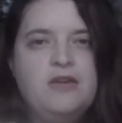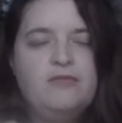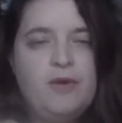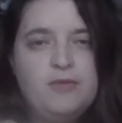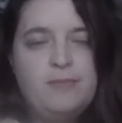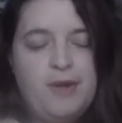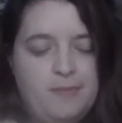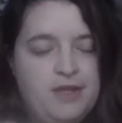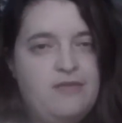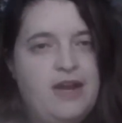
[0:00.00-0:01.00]
from the
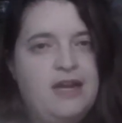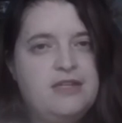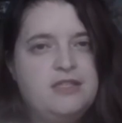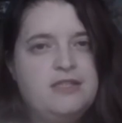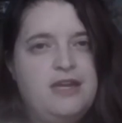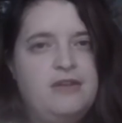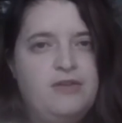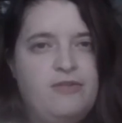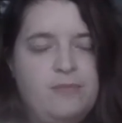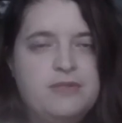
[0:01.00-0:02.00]
Republic of Ireland and
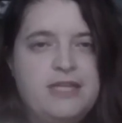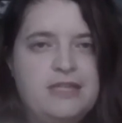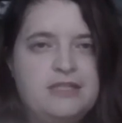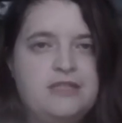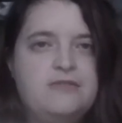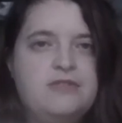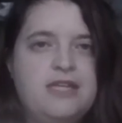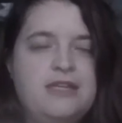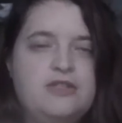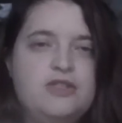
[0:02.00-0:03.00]
their representatives
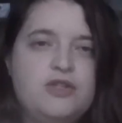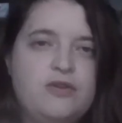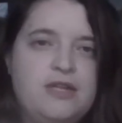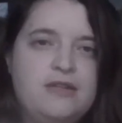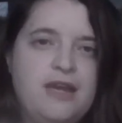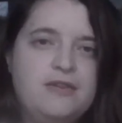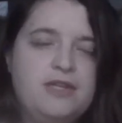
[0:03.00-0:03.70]
in ensuring that